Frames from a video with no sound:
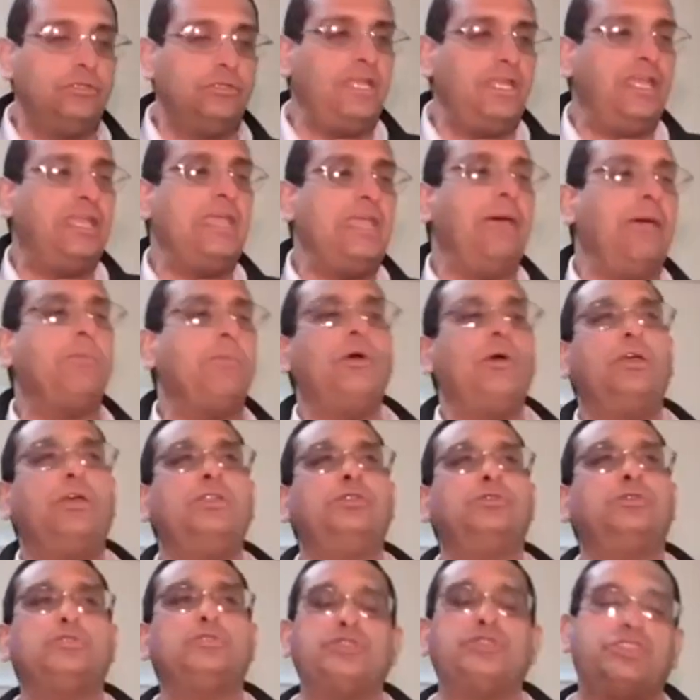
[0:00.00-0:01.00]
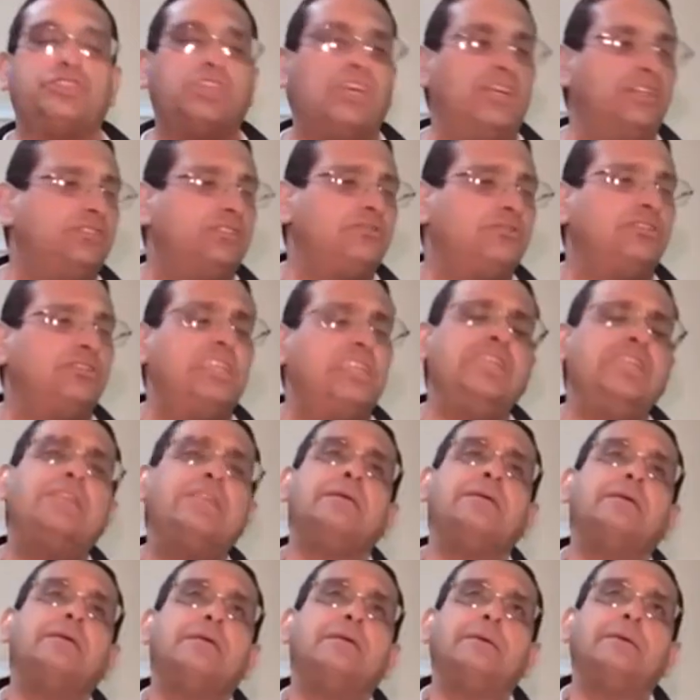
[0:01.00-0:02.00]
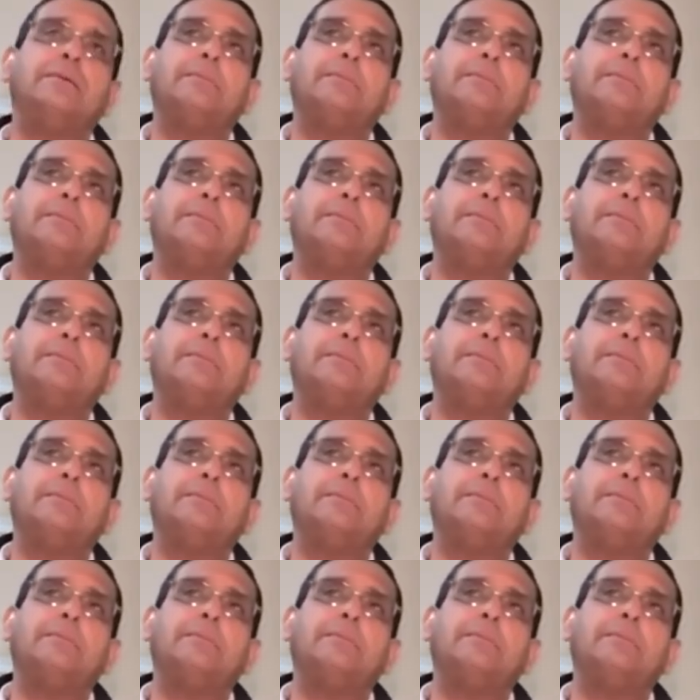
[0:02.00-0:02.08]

Today I'm going to share 3